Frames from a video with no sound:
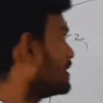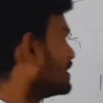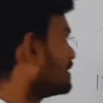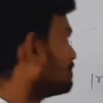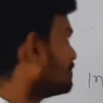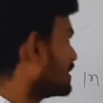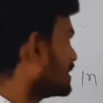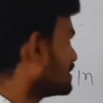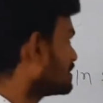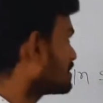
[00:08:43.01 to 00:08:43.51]

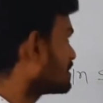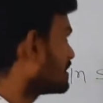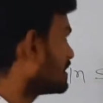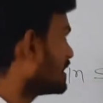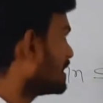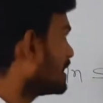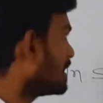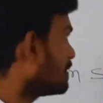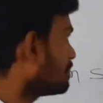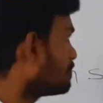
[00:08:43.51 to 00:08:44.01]
It
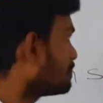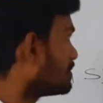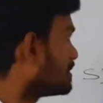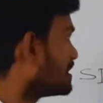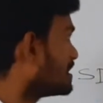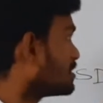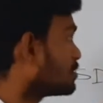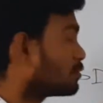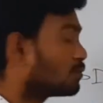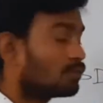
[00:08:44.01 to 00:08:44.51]
means if
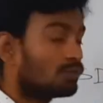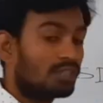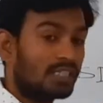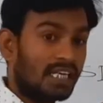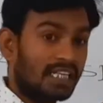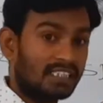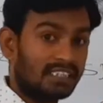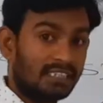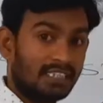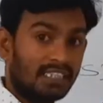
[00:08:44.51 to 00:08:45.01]
these two
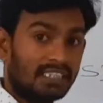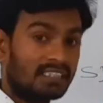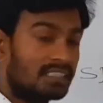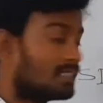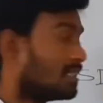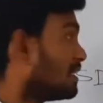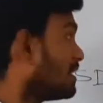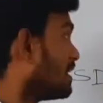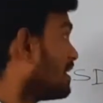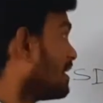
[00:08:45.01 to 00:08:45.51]
charges
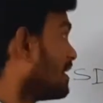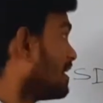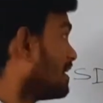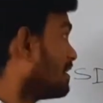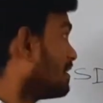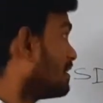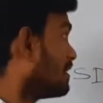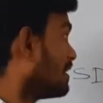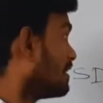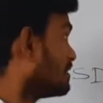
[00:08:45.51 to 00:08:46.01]

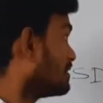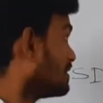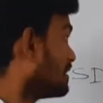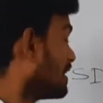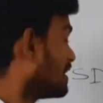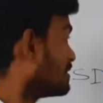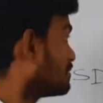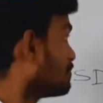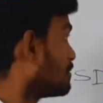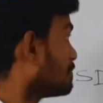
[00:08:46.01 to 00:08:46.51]

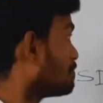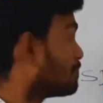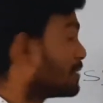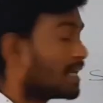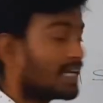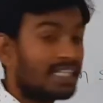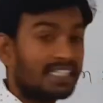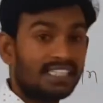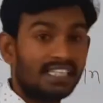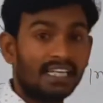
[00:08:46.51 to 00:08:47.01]
has been
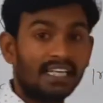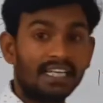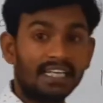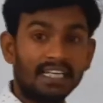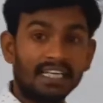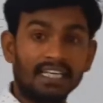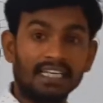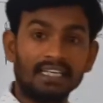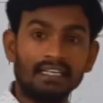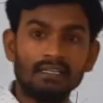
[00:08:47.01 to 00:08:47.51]

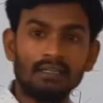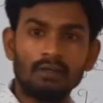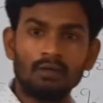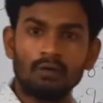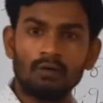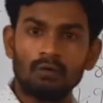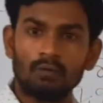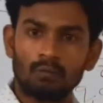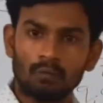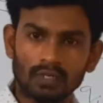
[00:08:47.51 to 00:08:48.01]
placed
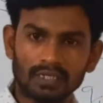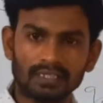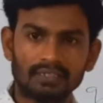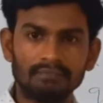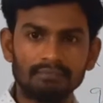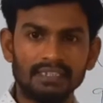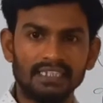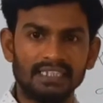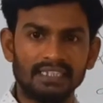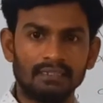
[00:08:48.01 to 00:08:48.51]
in
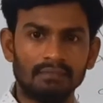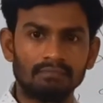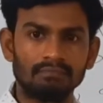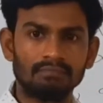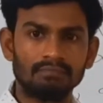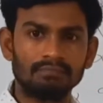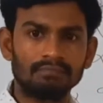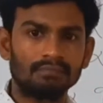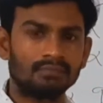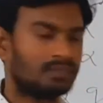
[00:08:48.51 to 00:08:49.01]
water
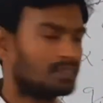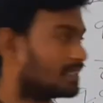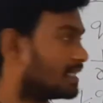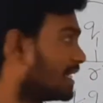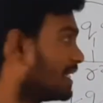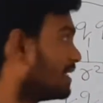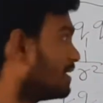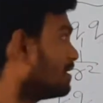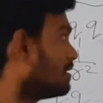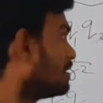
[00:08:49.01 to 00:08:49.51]
medium,
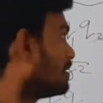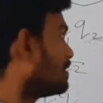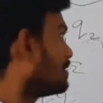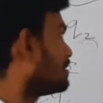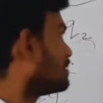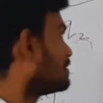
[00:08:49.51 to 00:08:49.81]
then